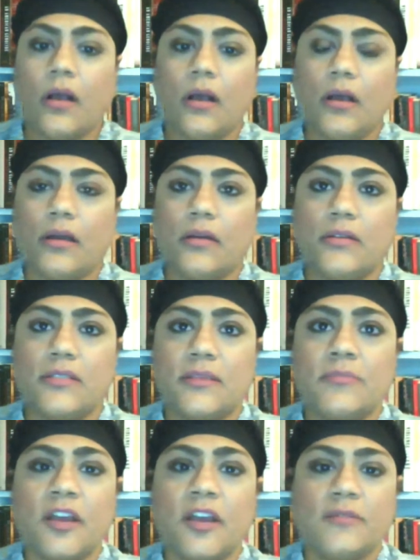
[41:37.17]
Uh,
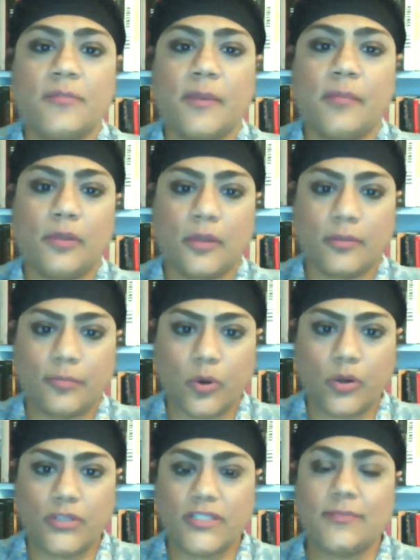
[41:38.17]
sometimes people are
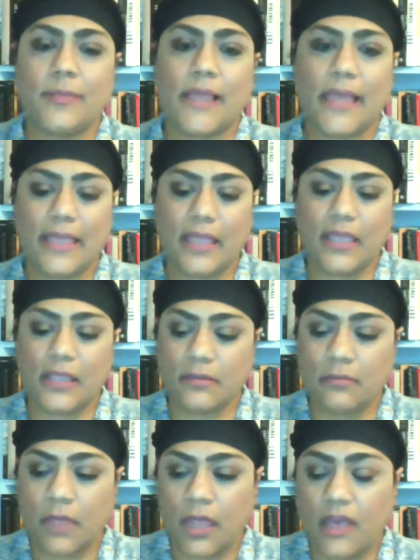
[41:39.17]
put on display
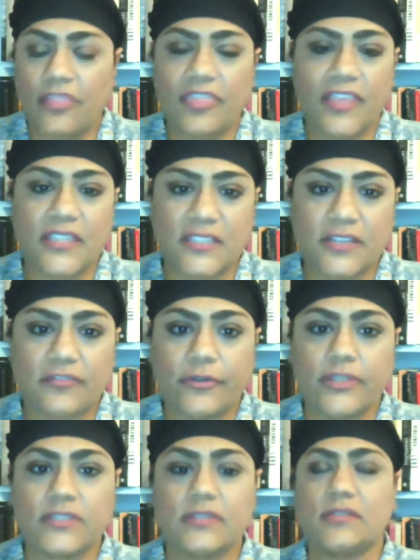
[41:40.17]
in a theatre,
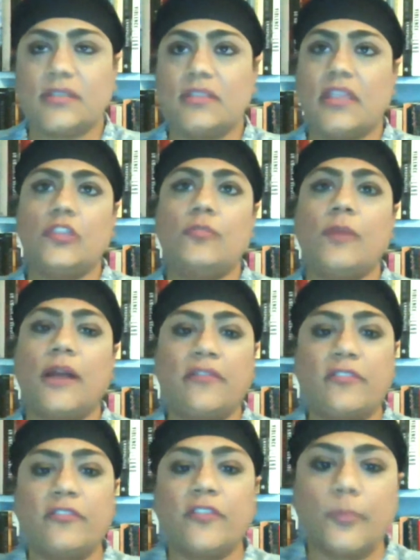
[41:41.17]
for instance, and then you might
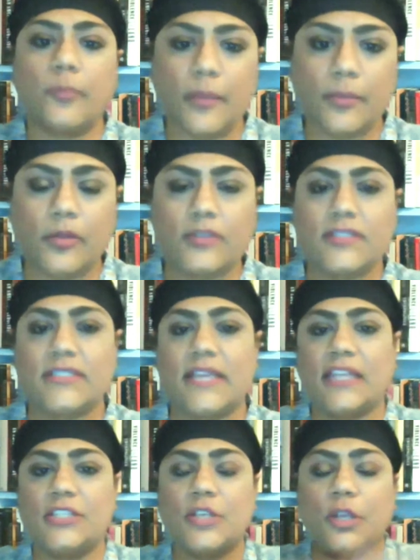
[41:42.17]
have a few people on
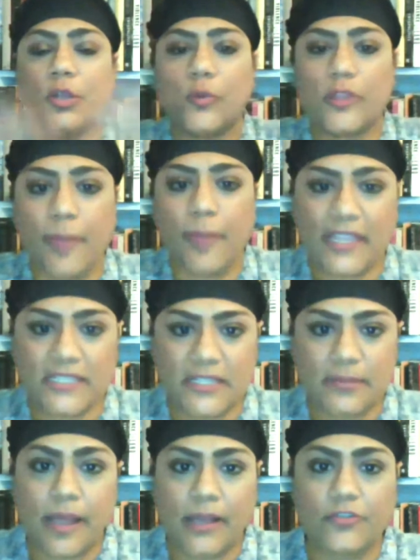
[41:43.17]
stage with a
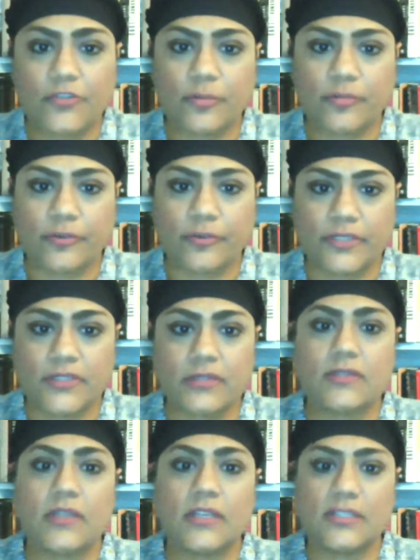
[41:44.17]
painted backdrop, for
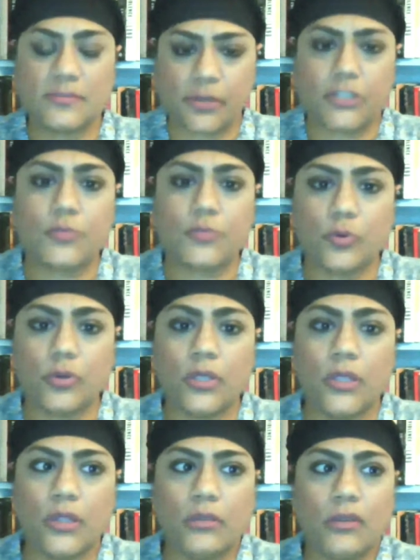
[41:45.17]
instance, and it's much more
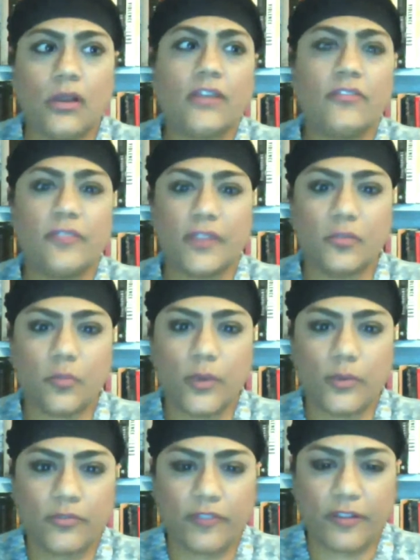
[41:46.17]
the kind of thing that
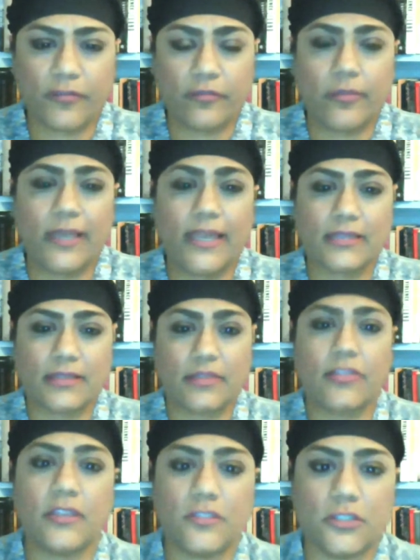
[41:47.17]
we find familiar as a
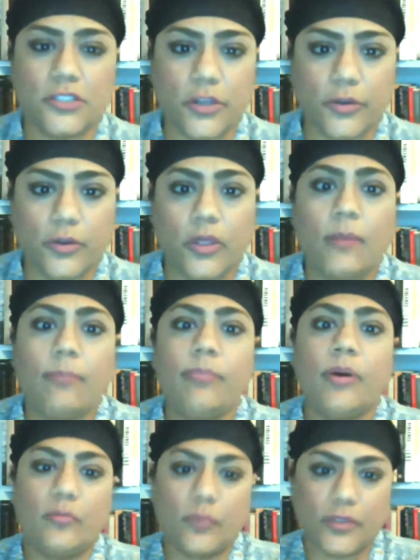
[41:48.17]
theatre show,
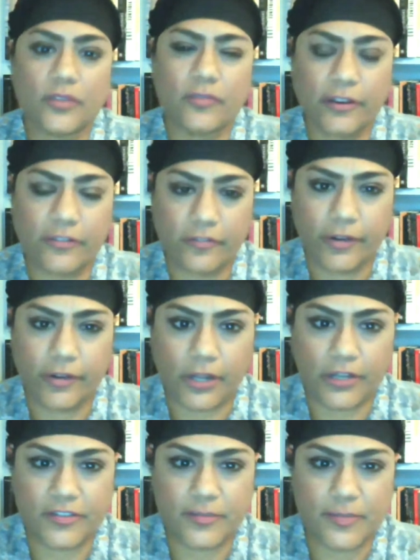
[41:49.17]
but with a very, very
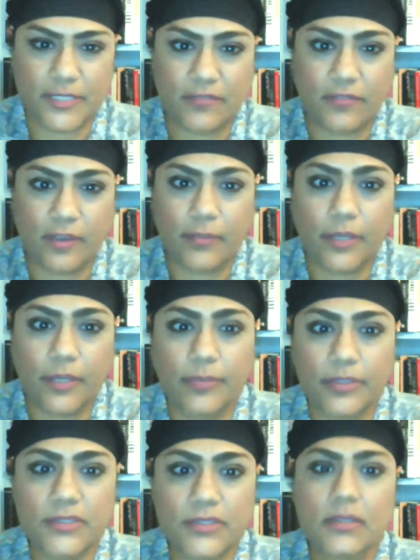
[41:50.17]
kind of specific
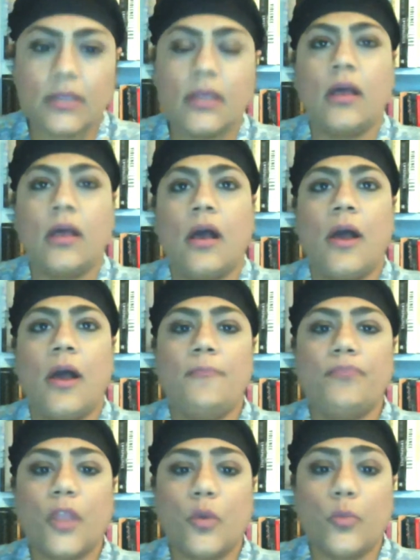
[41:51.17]
purpose.
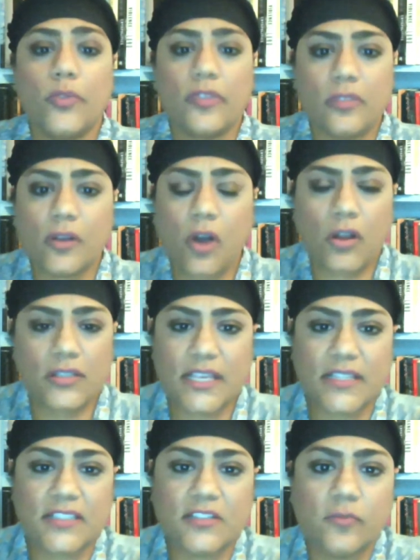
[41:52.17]
Um, within the
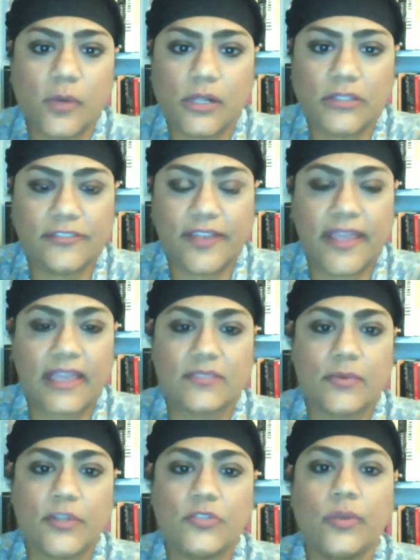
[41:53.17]
context of world
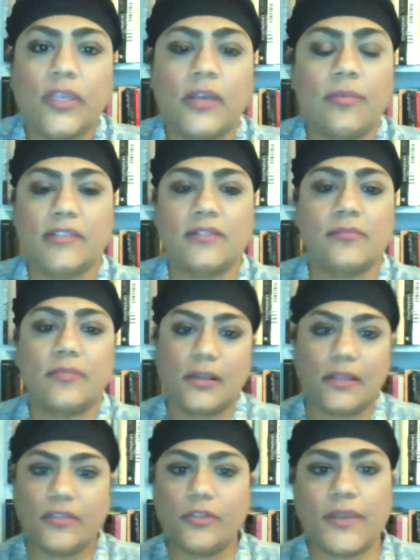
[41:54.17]
fairs, we're talking about something
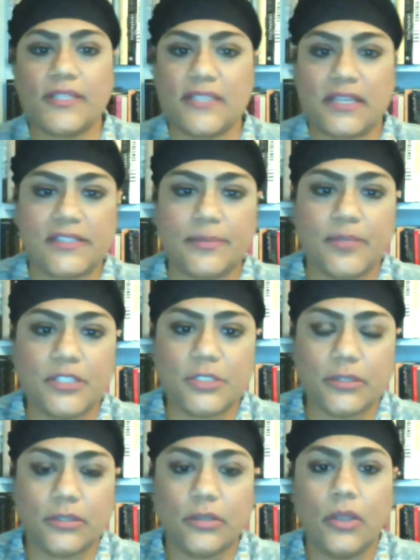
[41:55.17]
like the Great
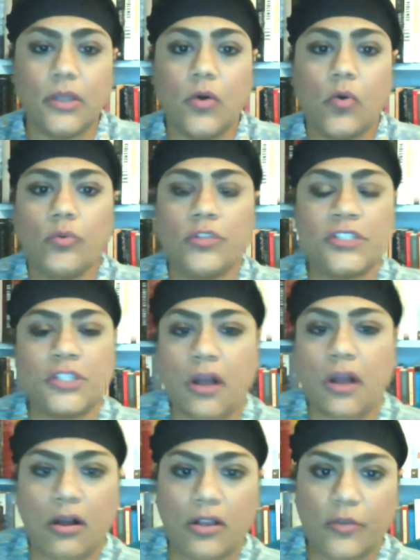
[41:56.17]
Exhibition or the
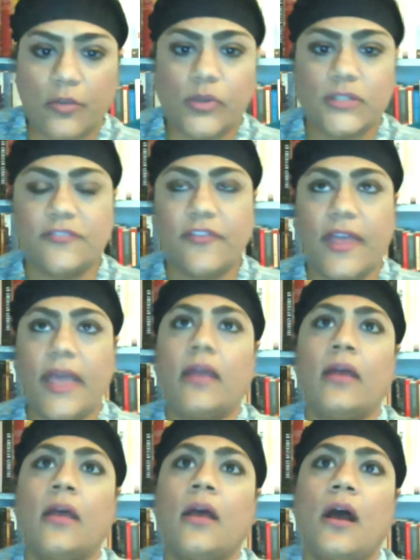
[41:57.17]
Chicago mm. World's Fair.